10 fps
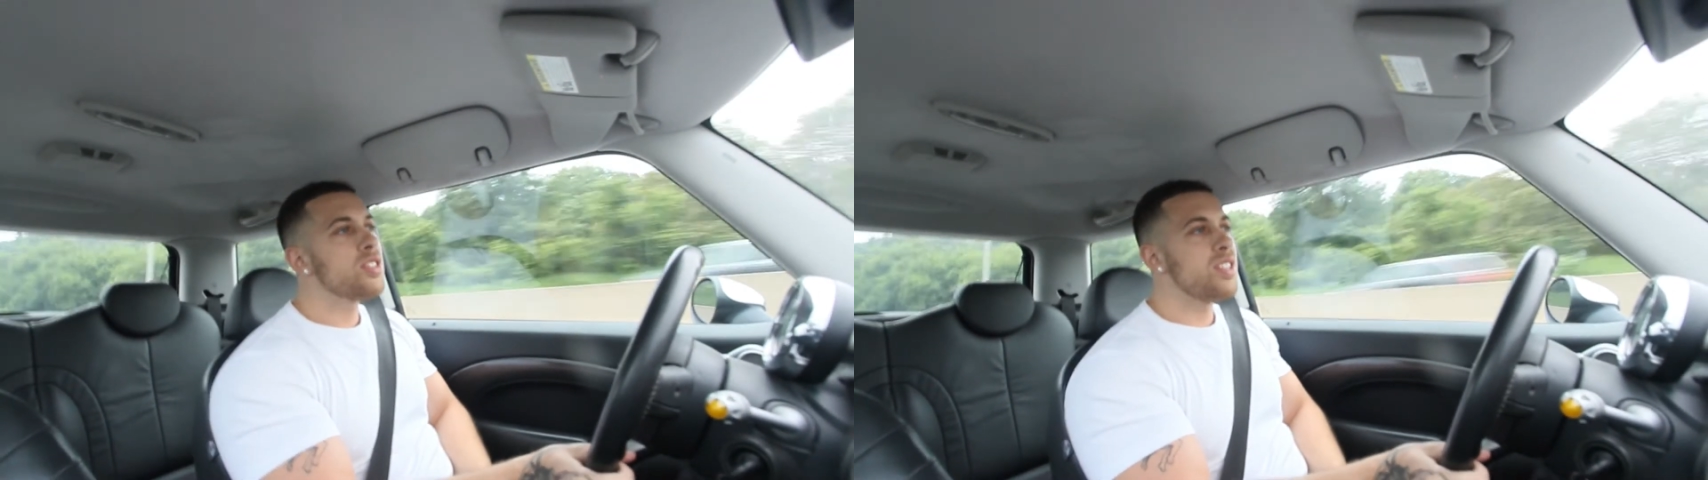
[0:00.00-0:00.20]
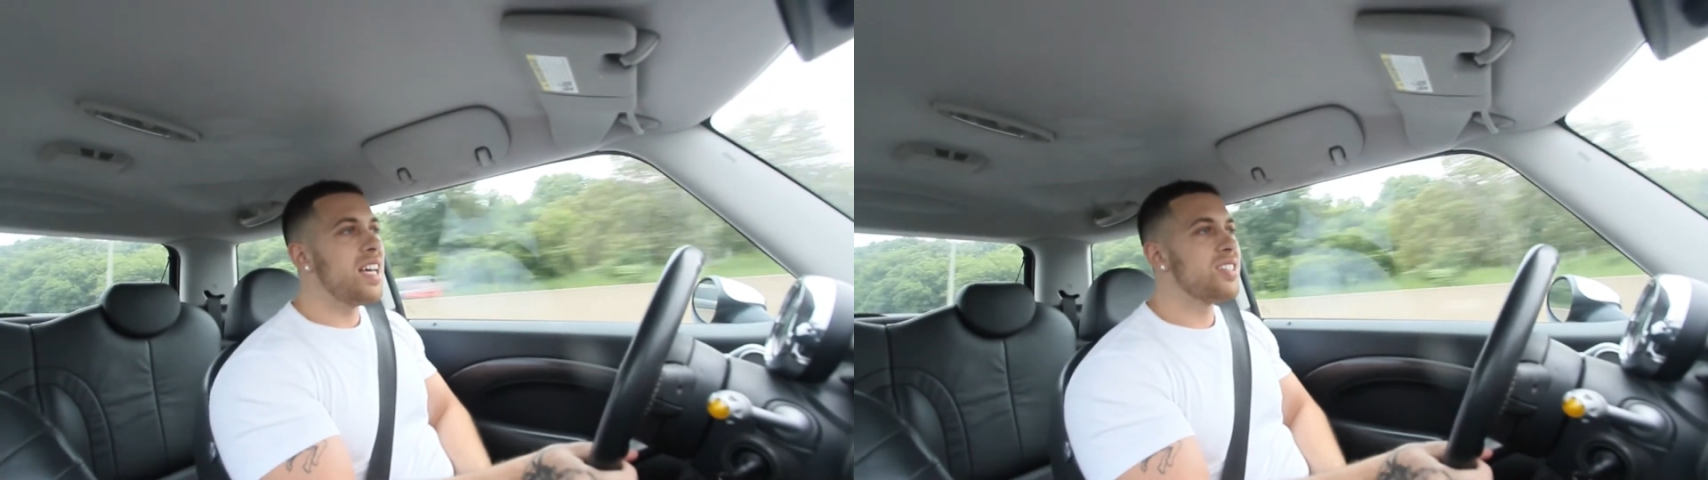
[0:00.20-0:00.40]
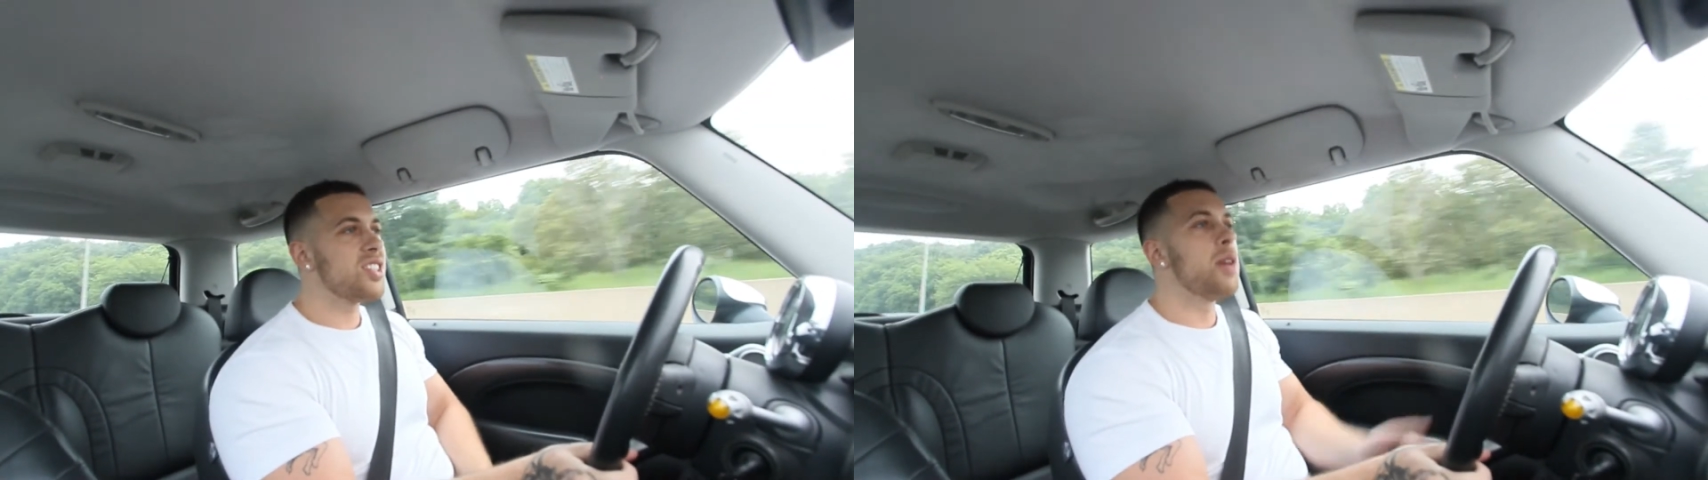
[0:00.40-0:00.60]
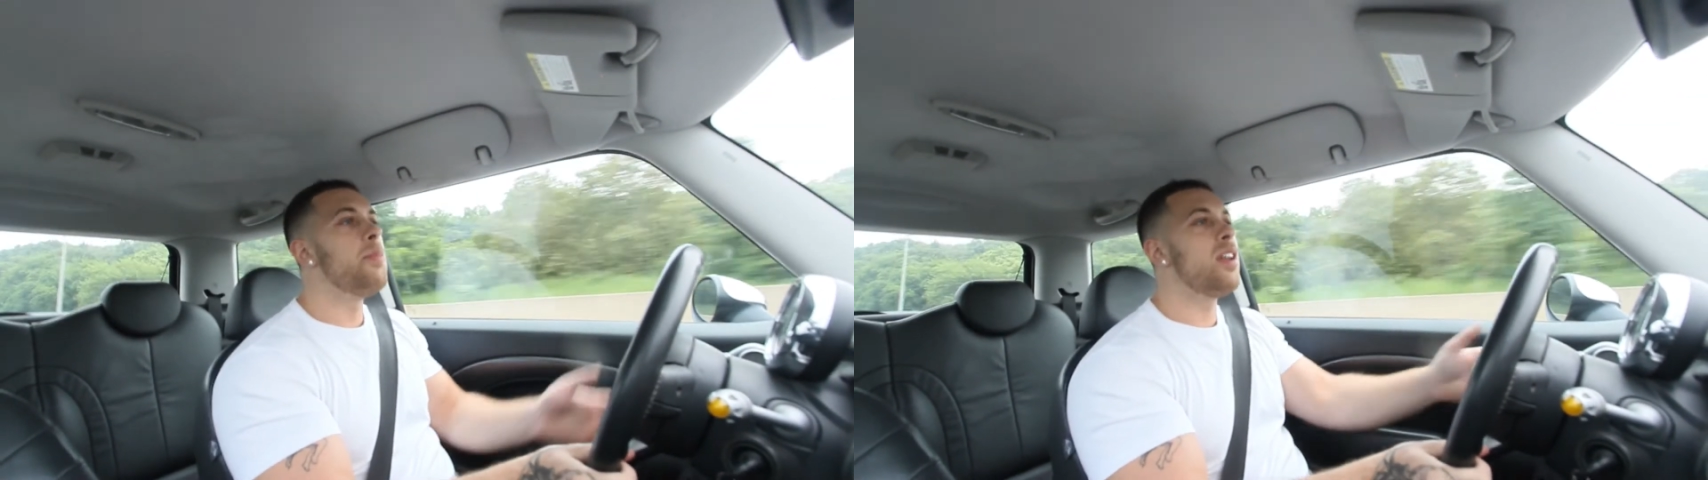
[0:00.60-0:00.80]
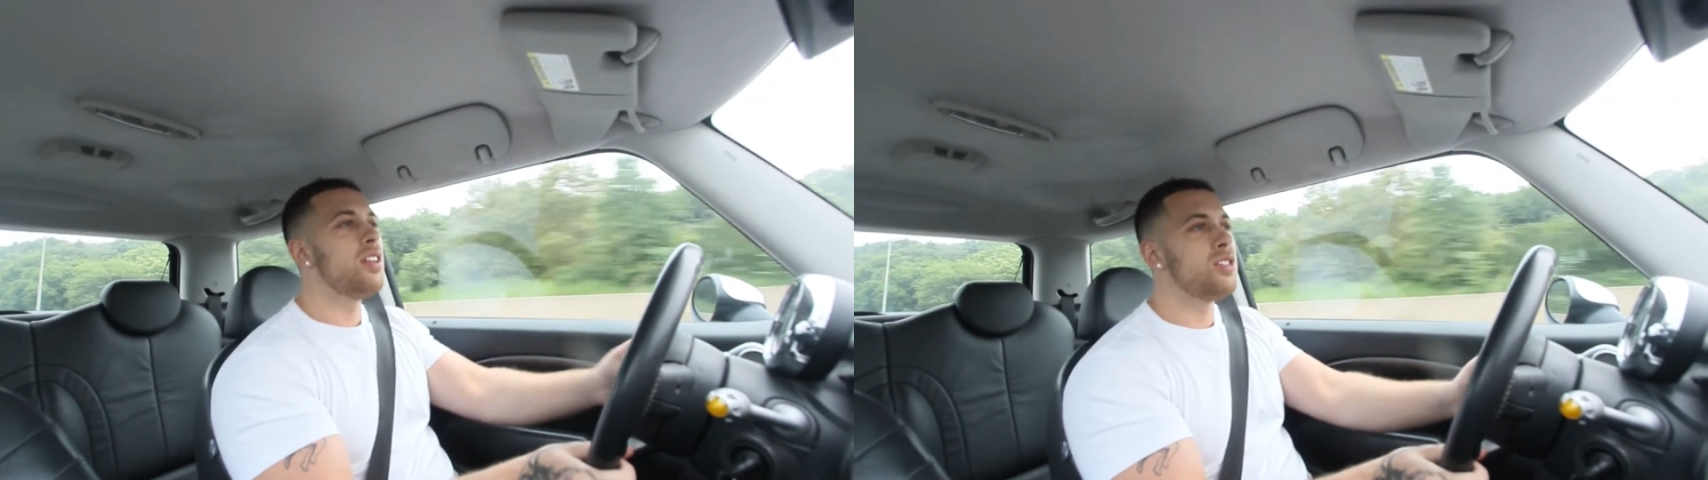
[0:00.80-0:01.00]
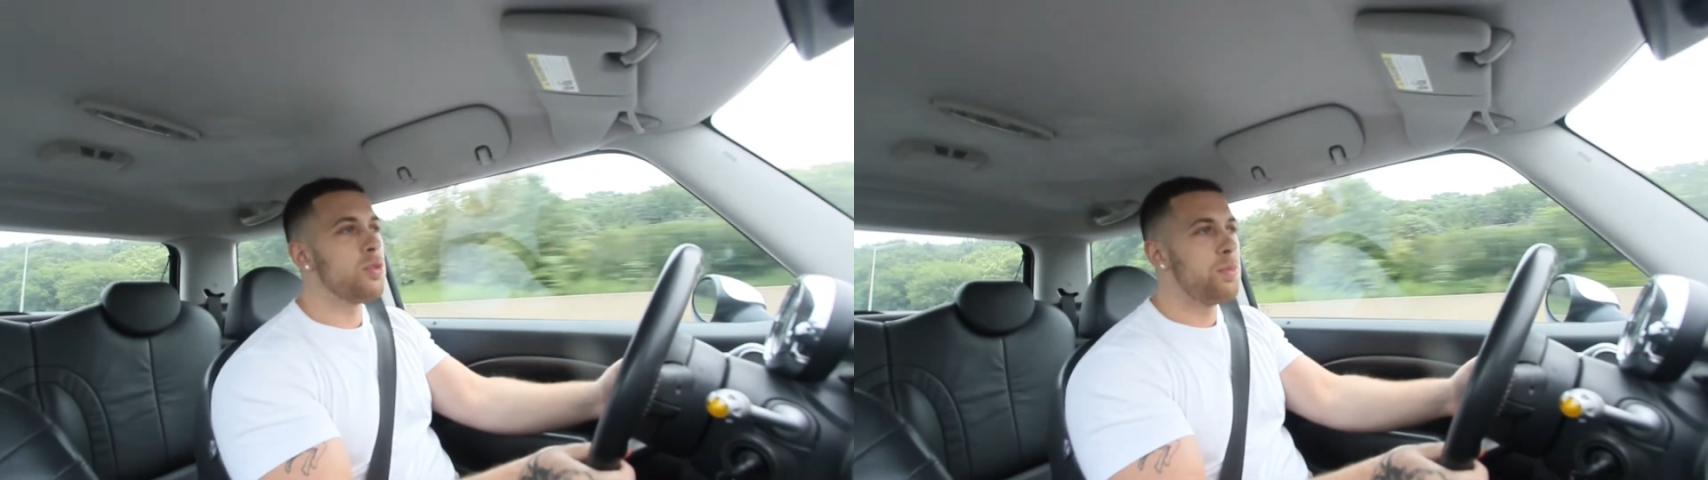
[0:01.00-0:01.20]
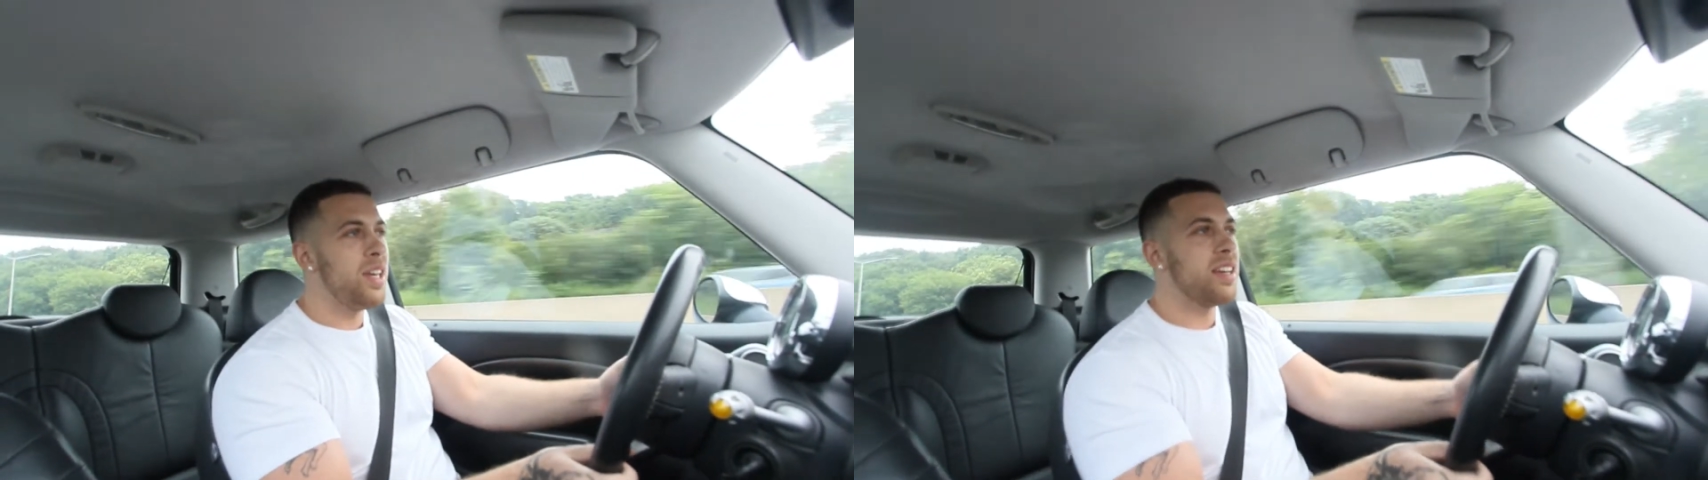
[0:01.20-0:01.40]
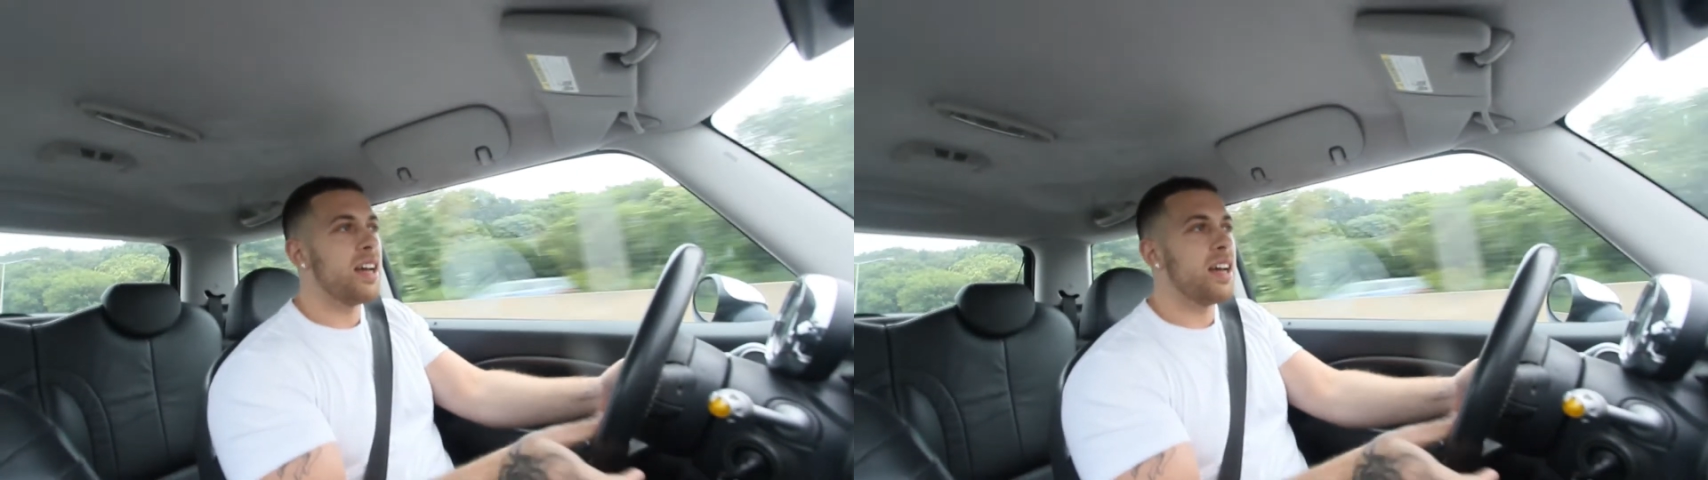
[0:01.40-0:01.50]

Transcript: as committed to being